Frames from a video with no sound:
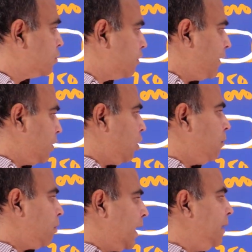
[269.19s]
So if I talk
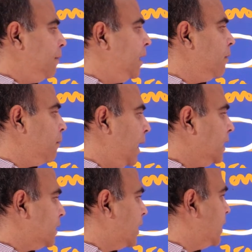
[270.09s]
about n medium
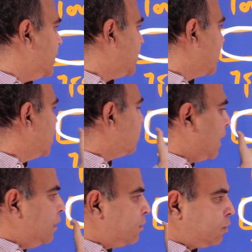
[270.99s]
bags, then this
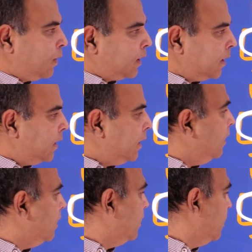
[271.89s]
value is 200 n.